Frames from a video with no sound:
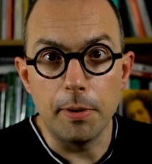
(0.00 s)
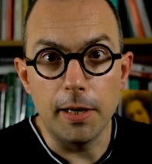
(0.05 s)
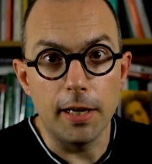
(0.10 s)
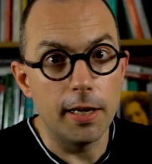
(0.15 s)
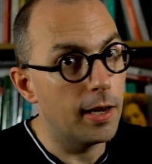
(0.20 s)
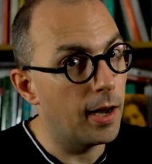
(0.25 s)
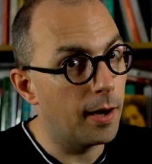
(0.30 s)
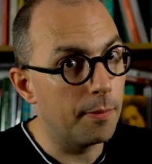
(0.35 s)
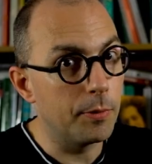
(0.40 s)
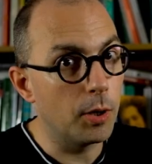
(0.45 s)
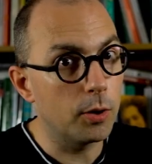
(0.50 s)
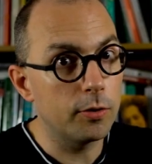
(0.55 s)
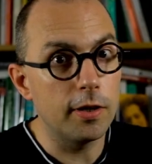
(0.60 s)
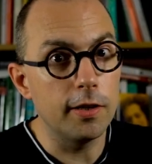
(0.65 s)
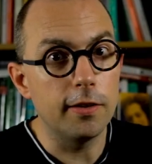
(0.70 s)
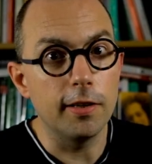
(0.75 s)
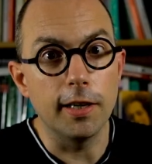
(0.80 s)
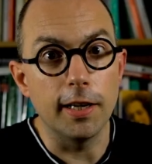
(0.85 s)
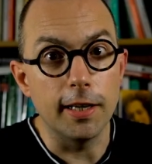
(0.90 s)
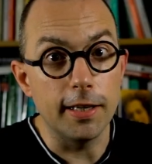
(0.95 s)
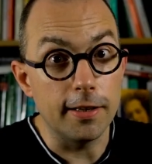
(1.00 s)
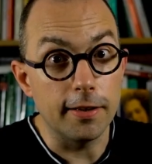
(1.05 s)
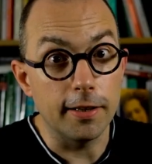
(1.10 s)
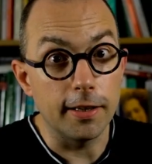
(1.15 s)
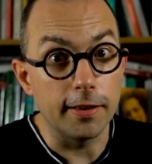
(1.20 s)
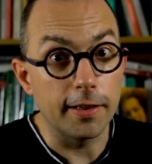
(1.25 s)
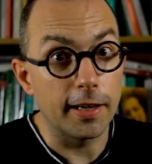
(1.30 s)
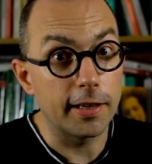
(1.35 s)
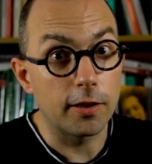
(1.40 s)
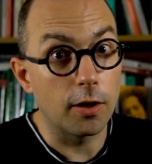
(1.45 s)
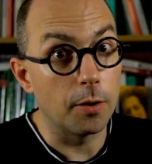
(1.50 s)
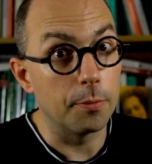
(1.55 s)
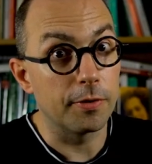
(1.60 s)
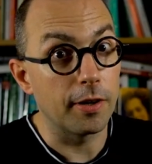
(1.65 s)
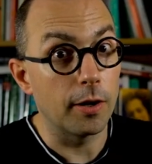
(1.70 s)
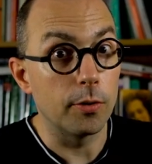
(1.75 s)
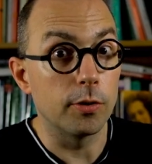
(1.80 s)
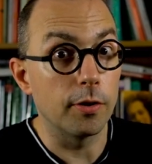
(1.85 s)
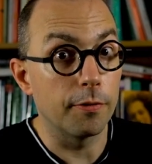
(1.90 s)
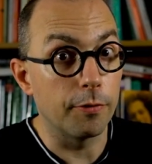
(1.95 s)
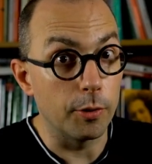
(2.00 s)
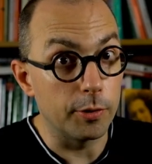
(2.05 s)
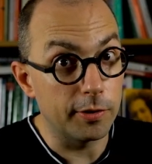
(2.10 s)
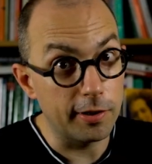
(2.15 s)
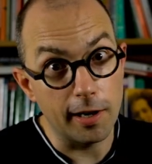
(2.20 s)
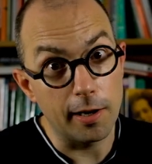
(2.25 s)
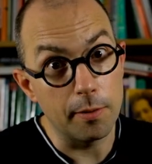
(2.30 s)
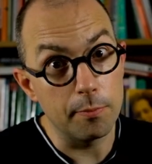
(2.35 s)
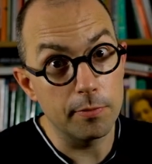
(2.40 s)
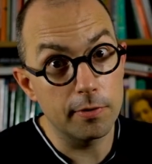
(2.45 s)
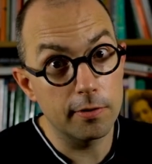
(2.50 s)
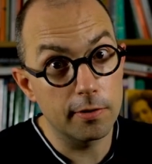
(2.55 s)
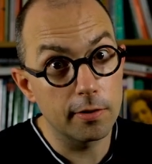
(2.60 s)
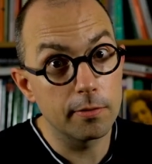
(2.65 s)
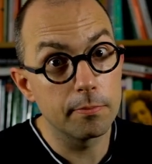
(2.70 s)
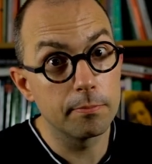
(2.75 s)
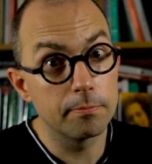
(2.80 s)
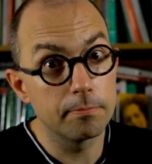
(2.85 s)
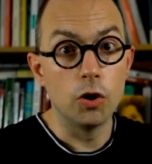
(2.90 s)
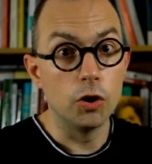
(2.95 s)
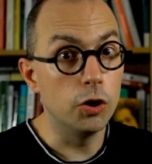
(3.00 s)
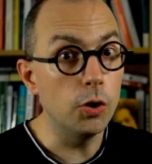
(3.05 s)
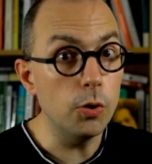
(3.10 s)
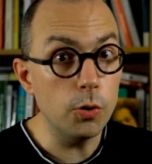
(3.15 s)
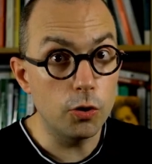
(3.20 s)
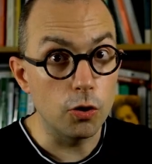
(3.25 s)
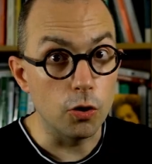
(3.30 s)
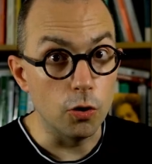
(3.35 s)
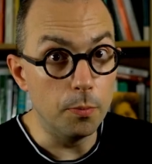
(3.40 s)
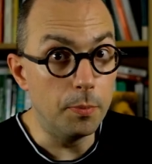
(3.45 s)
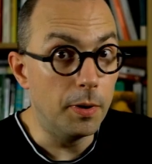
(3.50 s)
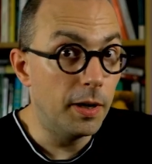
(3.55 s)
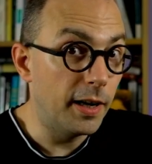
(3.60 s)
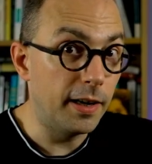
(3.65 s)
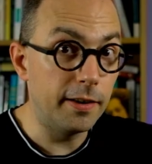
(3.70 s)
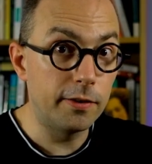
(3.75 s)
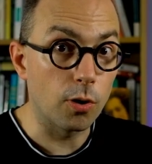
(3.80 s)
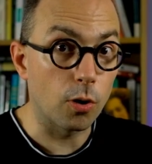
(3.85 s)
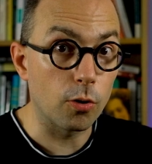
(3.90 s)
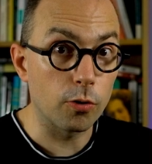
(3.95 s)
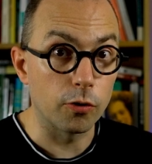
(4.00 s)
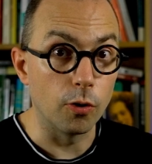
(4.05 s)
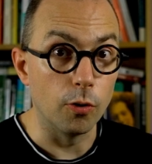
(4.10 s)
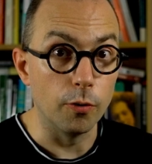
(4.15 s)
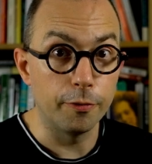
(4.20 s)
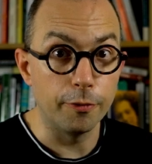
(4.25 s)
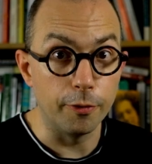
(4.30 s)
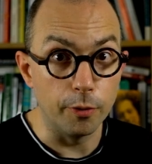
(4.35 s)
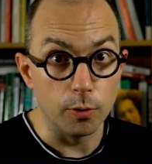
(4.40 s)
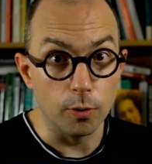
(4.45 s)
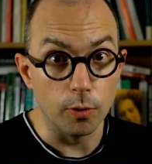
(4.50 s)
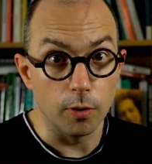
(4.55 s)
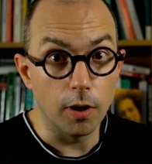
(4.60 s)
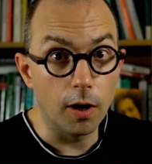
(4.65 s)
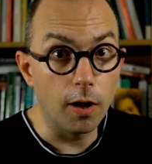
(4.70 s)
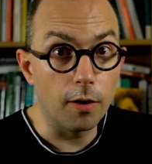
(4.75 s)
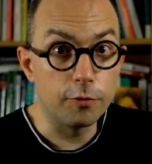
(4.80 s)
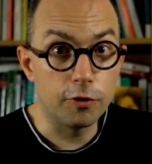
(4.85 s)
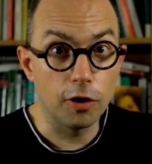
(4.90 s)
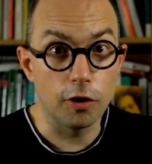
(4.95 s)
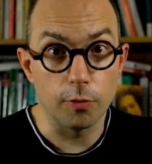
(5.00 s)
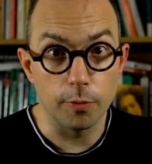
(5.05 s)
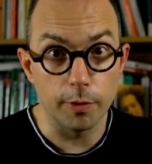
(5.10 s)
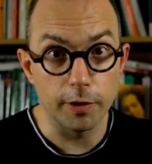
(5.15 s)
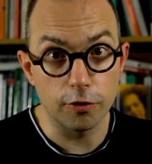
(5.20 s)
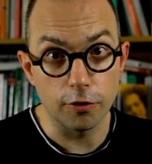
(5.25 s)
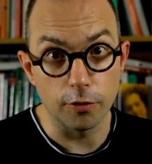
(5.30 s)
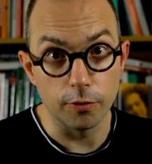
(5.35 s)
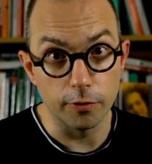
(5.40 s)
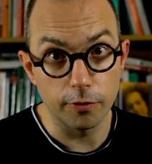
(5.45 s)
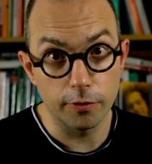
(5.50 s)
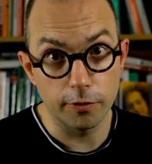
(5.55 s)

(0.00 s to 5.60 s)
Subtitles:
be, I'm not eating anything that comes out of the Thames. YouTube is also full of generation